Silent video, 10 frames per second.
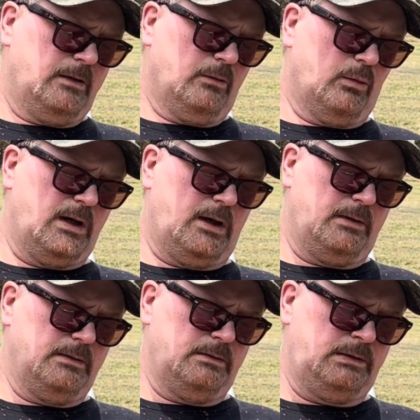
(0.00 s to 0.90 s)

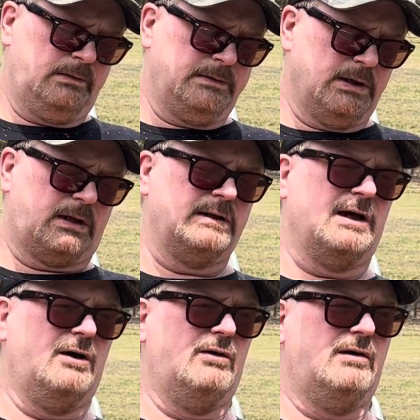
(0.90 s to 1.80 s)
Well, you can
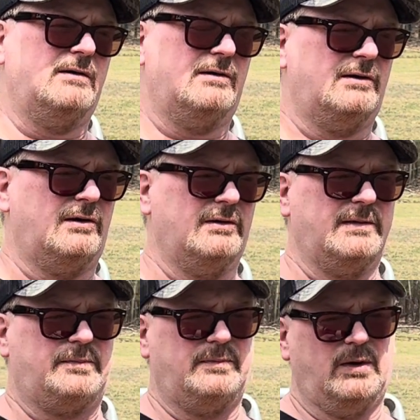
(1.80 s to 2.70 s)
go, all the
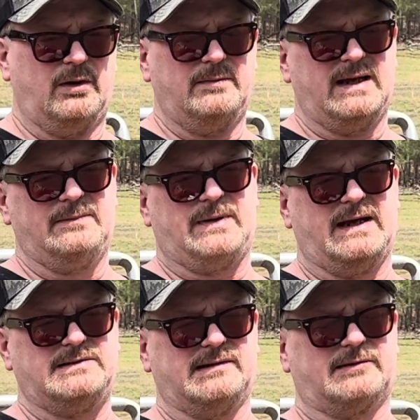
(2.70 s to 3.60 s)
main
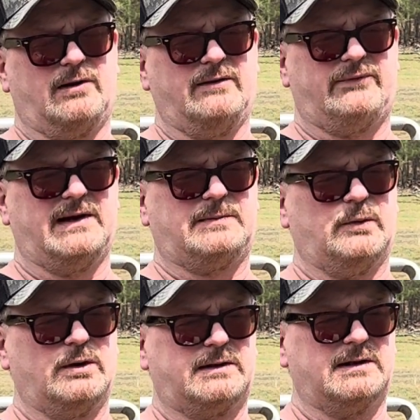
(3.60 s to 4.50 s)
pages are on
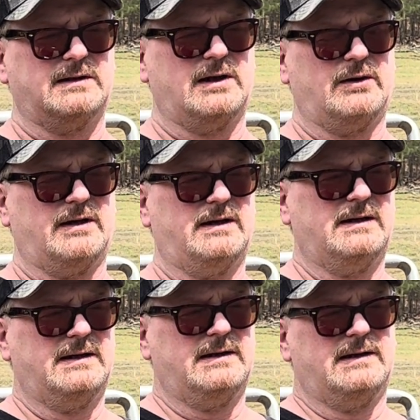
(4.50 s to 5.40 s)
Facebook. You can go to
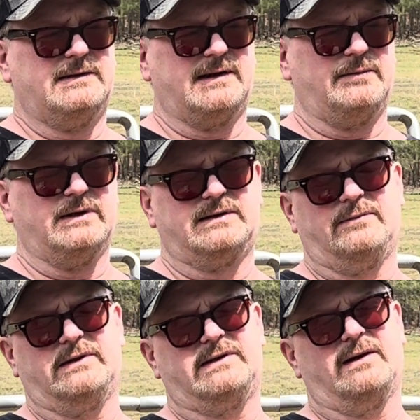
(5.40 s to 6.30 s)

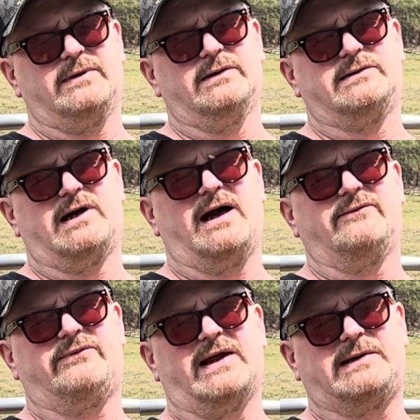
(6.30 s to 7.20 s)

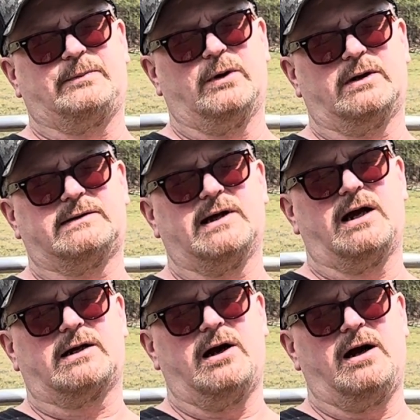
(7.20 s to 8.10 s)

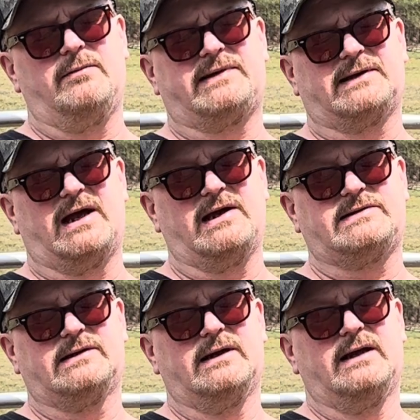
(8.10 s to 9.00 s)

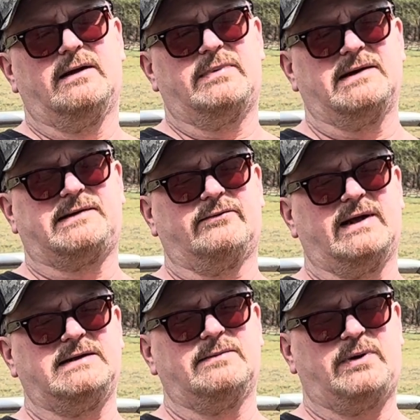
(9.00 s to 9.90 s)

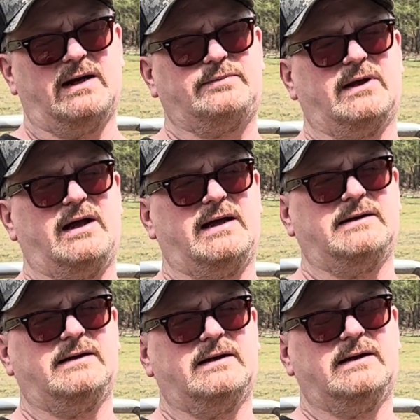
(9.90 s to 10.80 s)
www.facebook.com/Pennsylvania
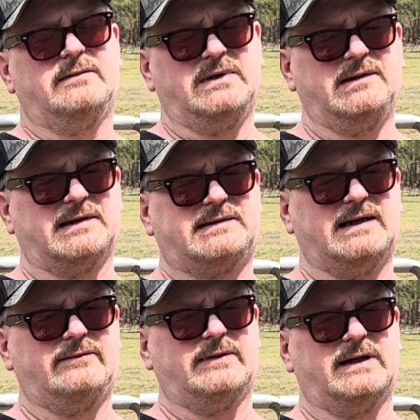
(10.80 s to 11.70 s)
Pipeline Music
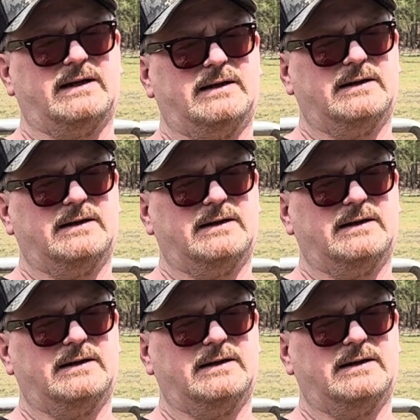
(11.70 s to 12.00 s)
TV.